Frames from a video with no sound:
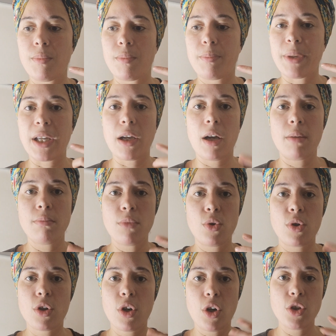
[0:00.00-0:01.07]
become
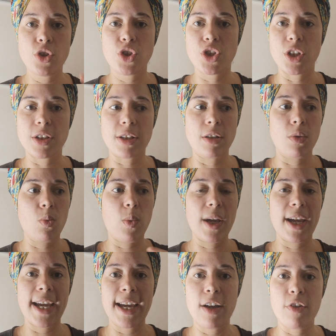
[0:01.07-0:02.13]
more conscious and
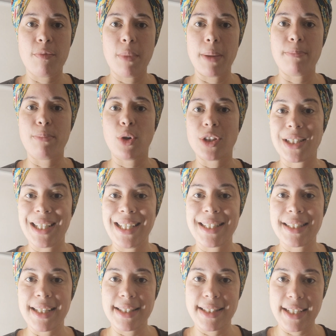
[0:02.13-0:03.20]
aware of my bodily
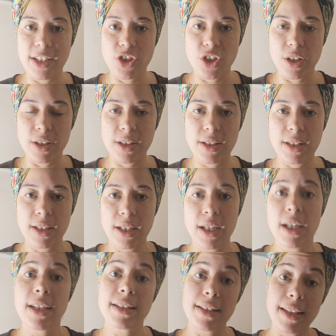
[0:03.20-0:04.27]
sensations.
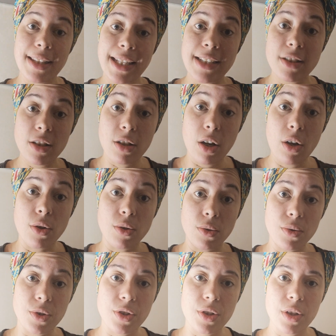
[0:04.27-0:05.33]
So these are
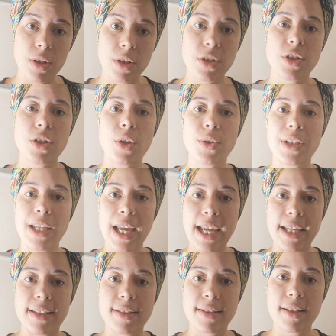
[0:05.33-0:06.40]
goals. So
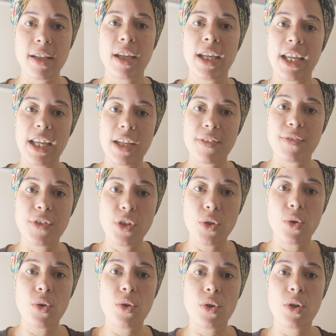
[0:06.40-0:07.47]
yes, if
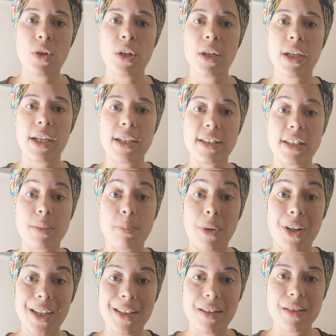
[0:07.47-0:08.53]
you're
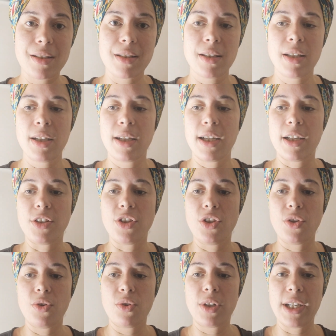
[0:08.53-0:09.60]
inspired and
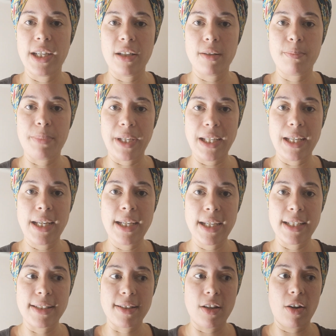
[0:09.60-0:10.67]
your inner being
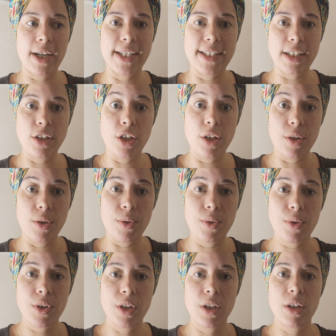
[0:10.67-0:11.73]
is guiding
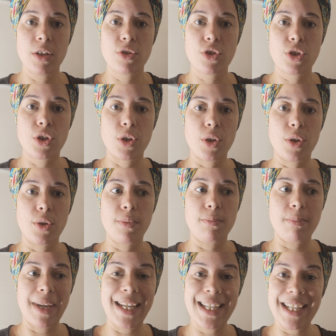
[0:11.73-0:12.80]
you to
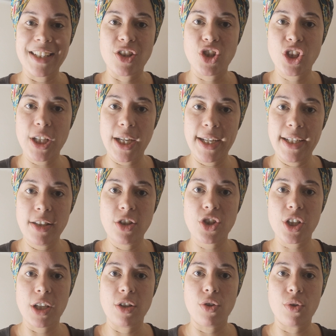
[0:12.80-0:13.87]
make a
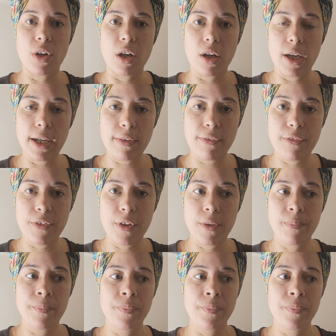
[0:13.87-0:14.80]
change in your life,